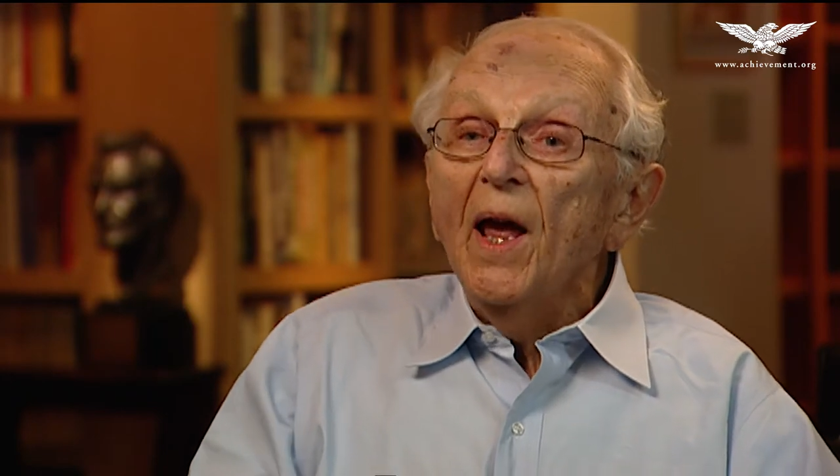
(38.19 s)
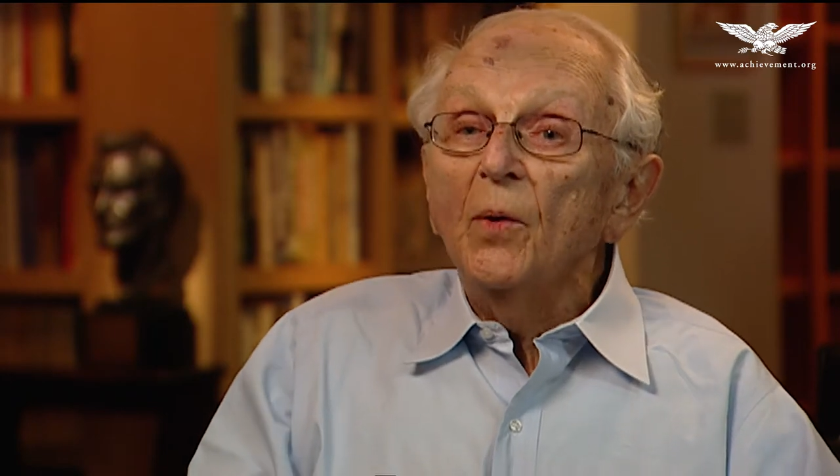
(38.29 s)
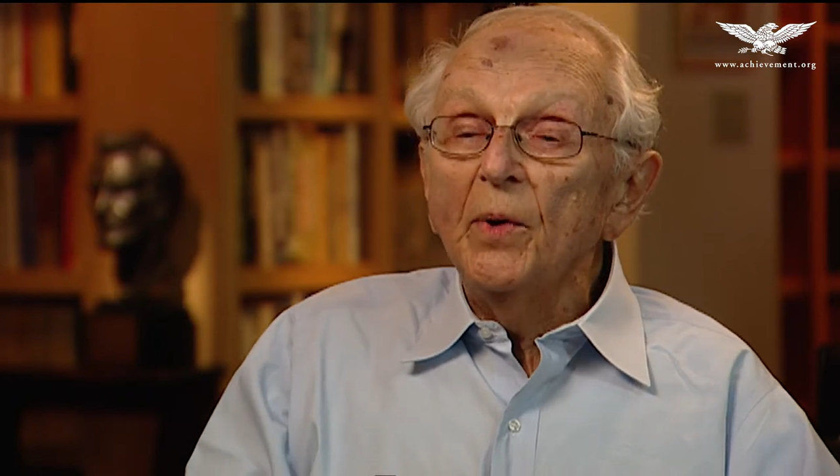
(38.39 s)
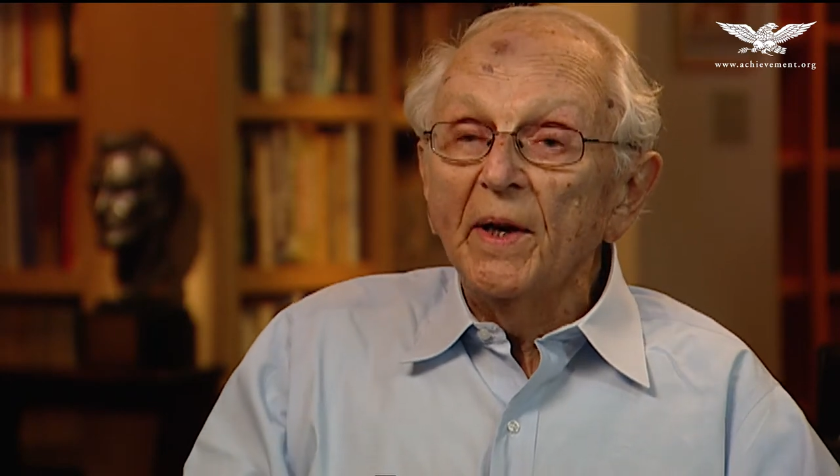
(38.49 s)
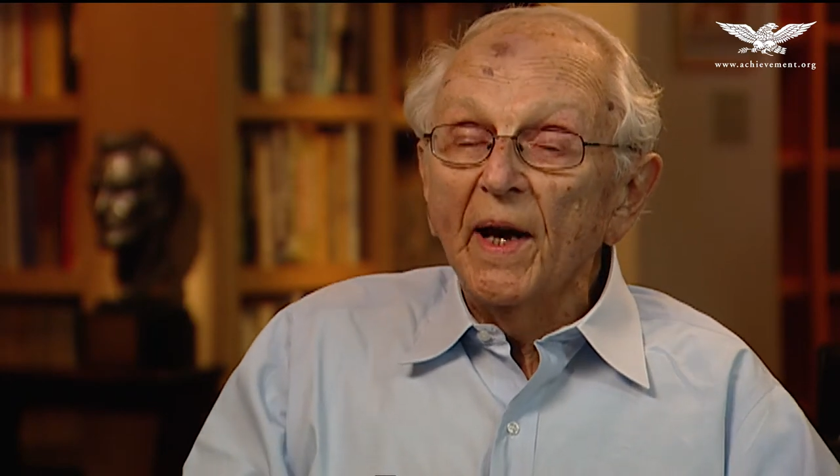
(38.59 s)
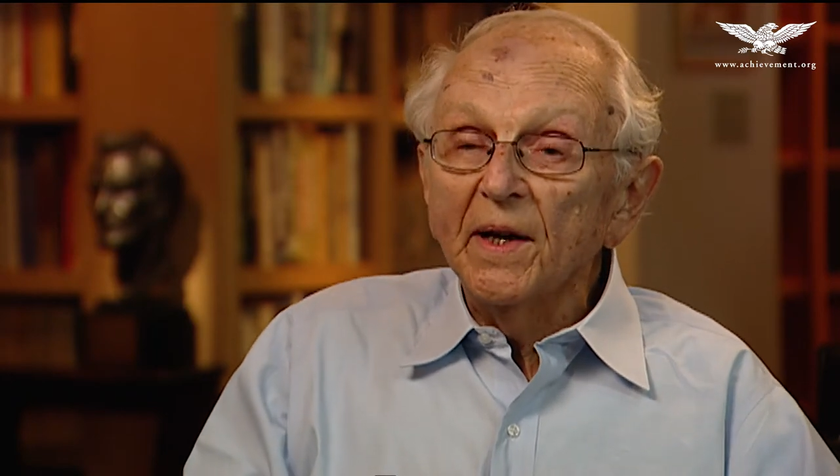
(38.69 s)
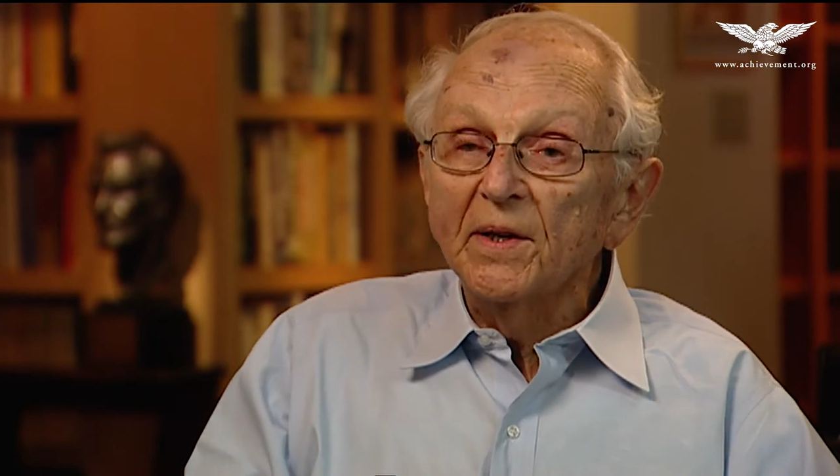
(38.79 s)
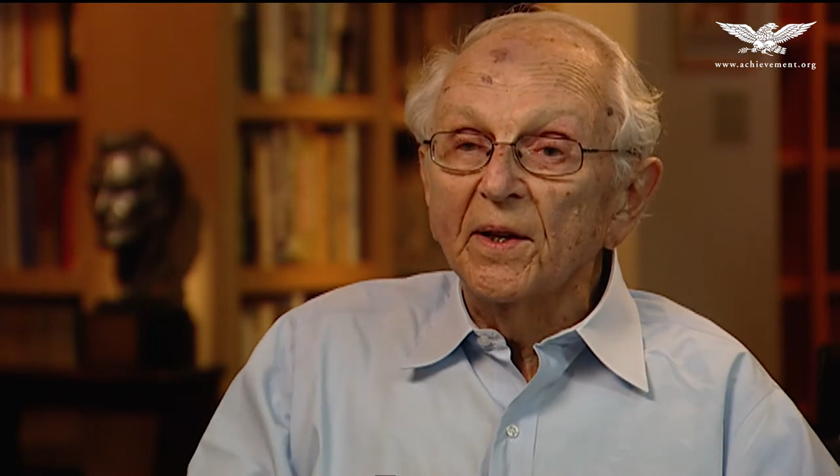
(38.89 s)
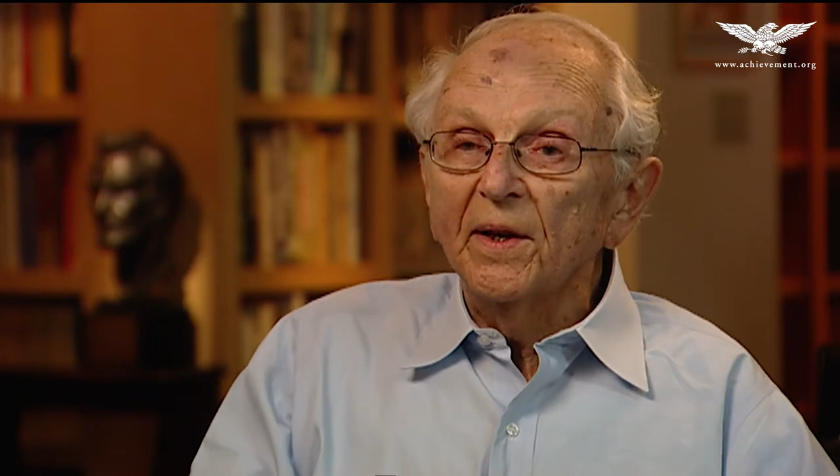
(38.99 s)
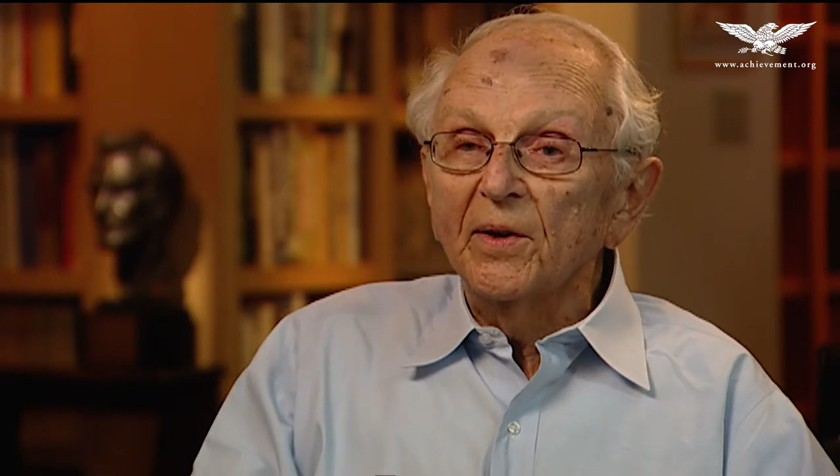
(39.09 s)
And when he got
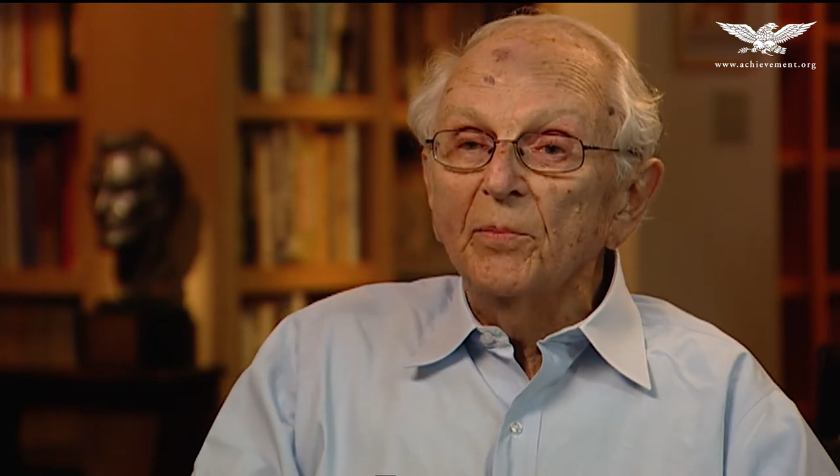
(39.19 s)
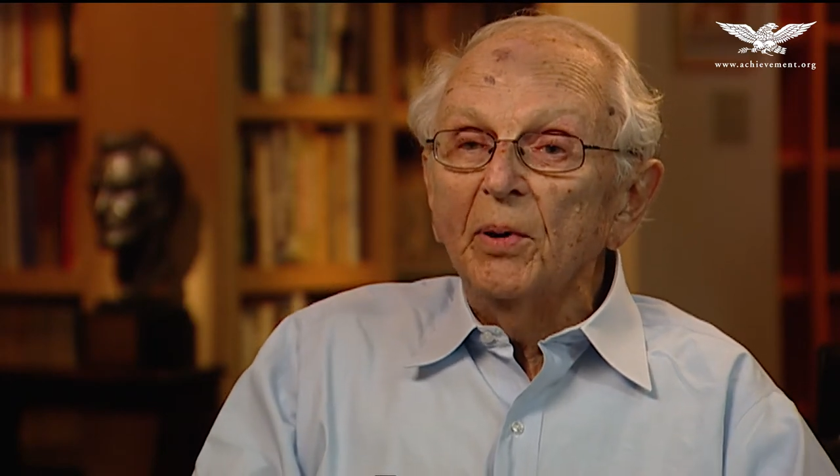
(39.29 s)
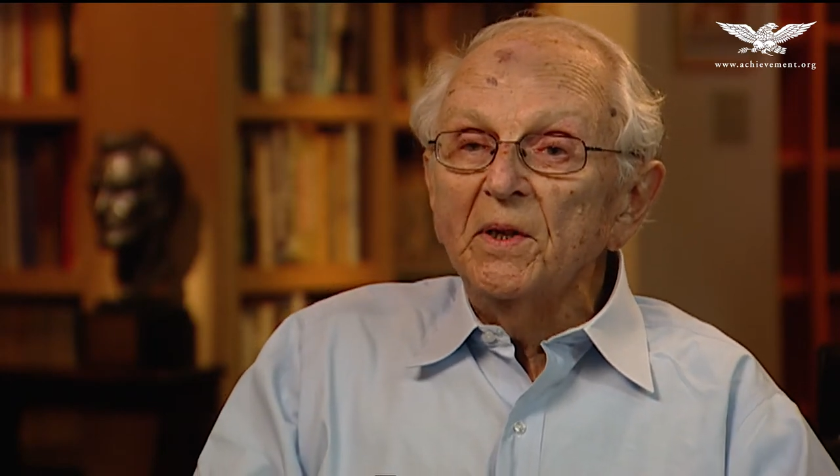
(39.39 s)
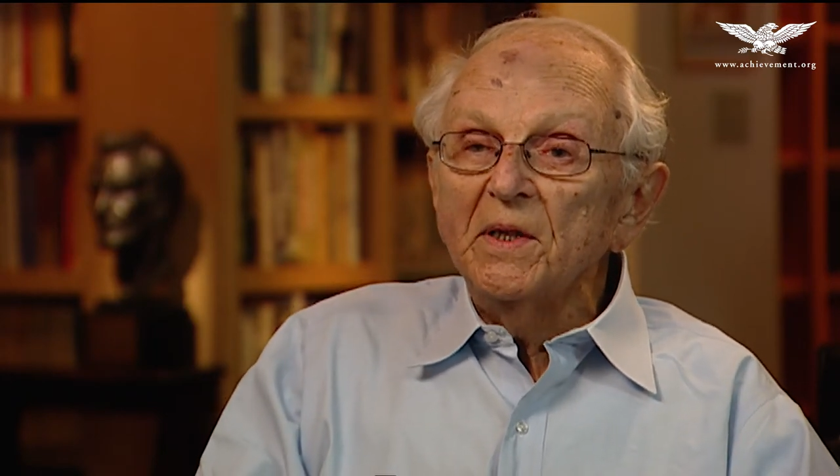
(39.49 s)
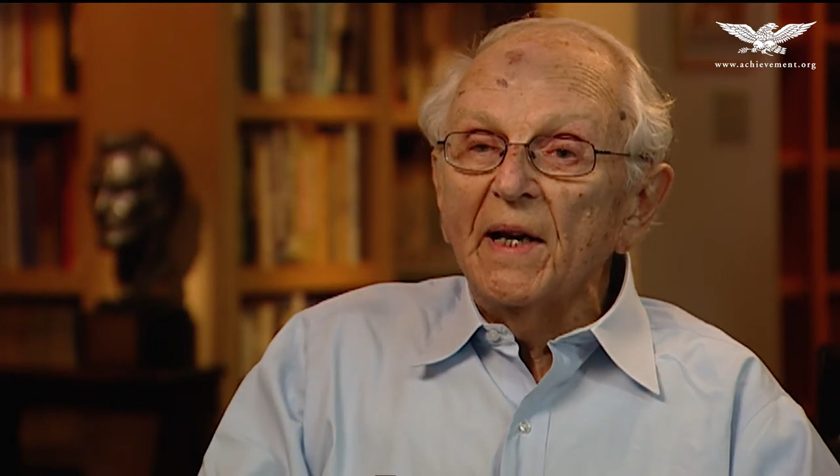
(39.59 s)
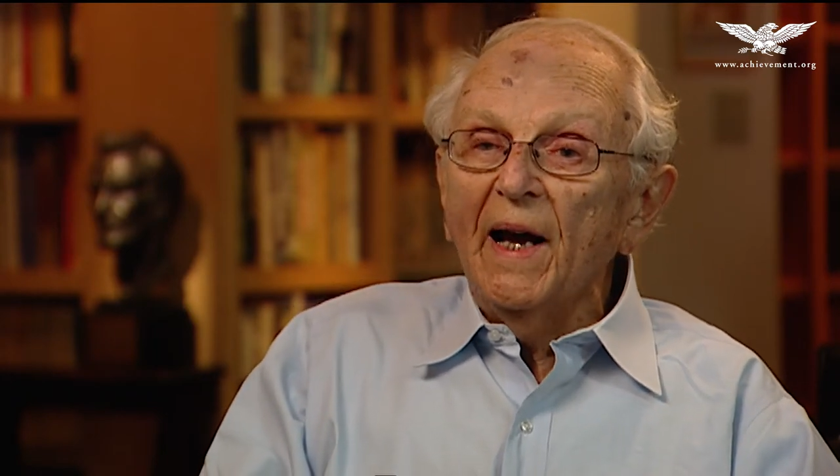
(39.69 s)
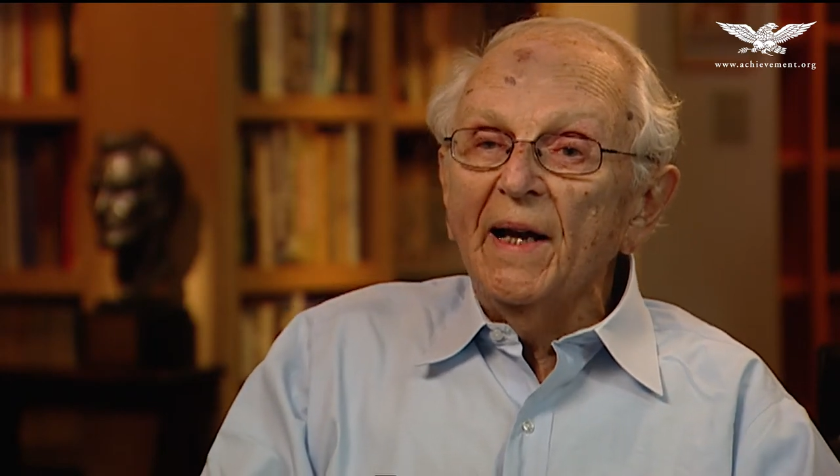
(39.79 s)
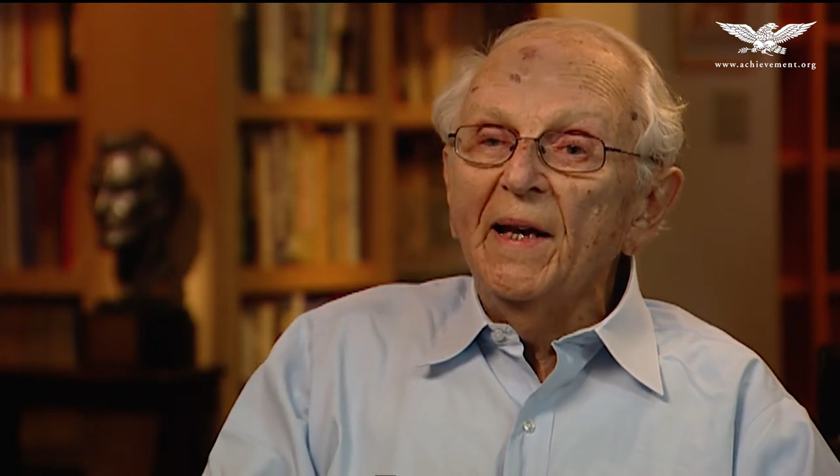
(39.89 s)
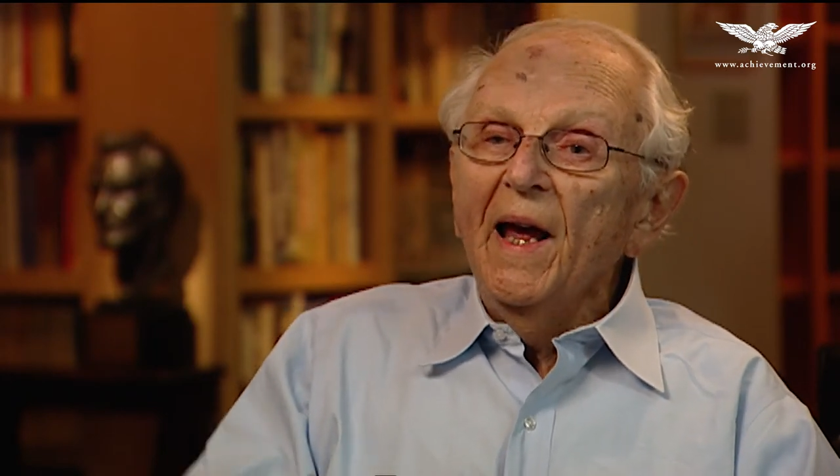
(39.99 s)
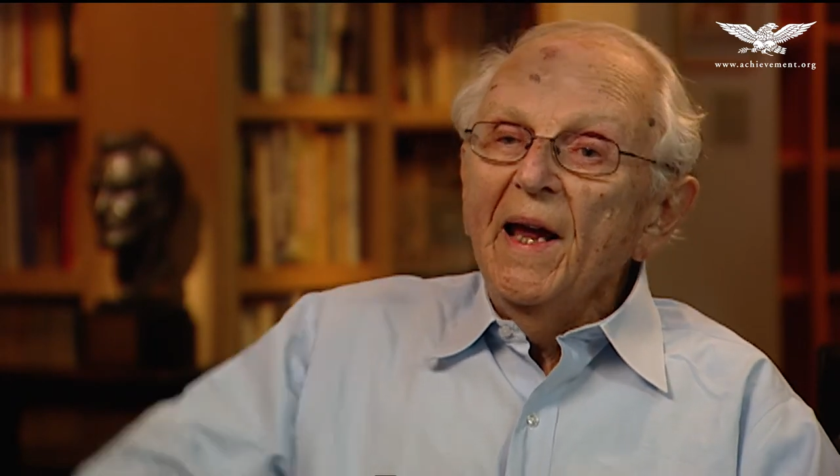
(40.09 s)
to the punchline,